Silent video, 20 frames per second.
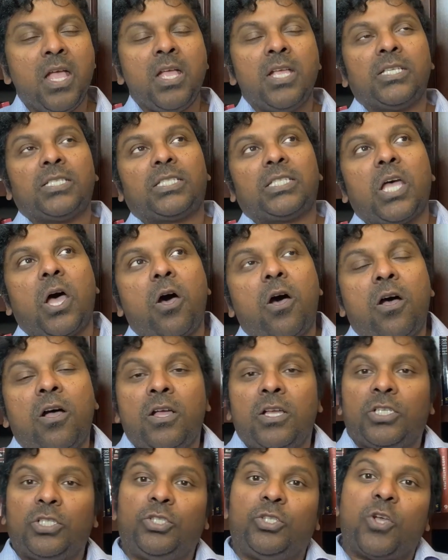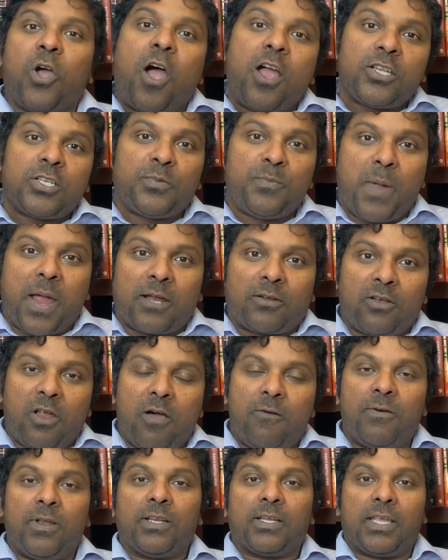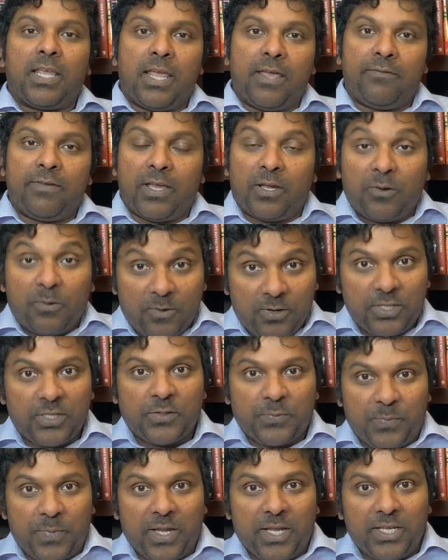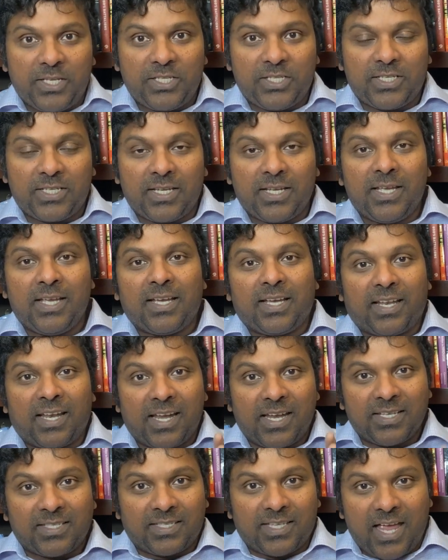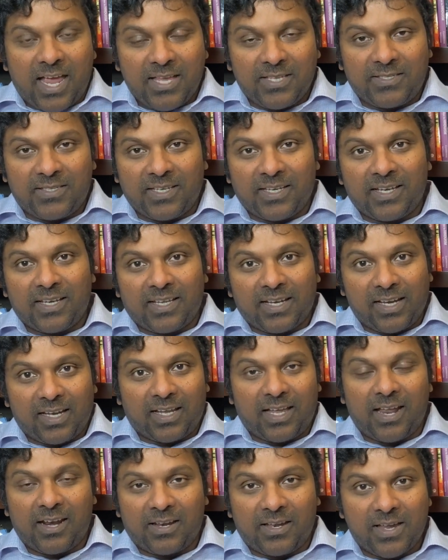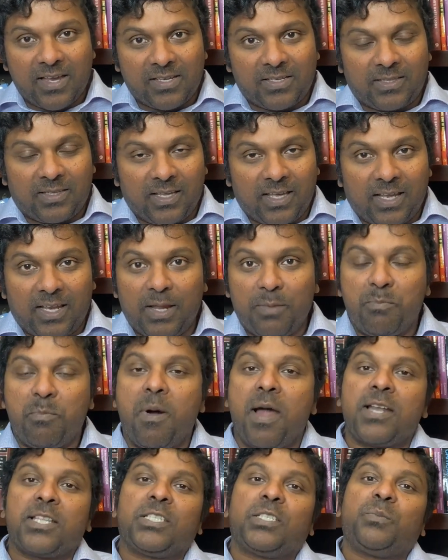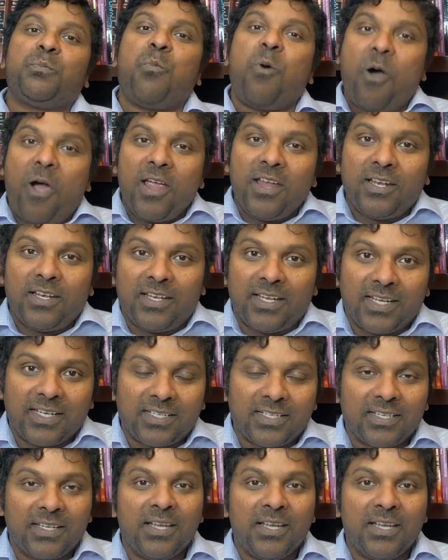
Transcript: So Josh McDowell gave a good speech criticizing critical race theory, but spoiled it